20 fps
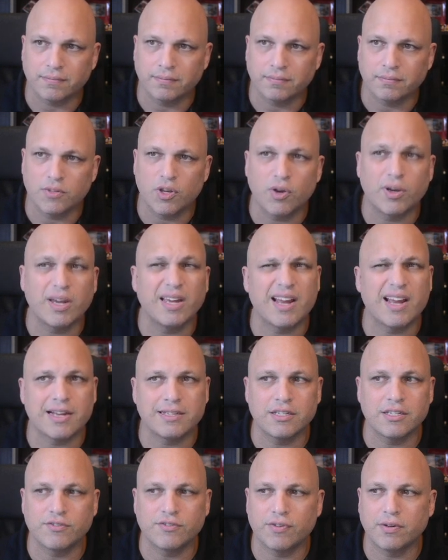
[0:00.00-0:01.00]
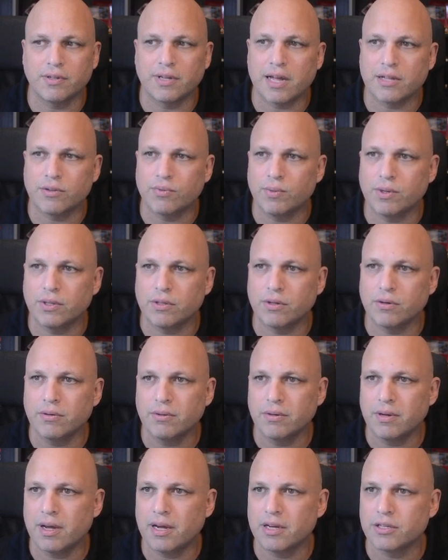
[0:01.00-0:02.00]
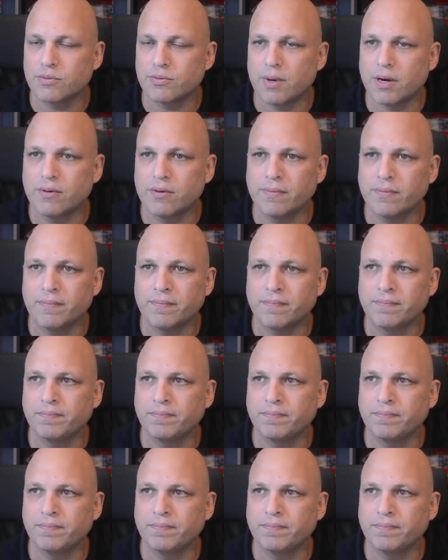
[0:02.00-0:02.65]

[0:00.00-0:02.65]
You can access from that window as well.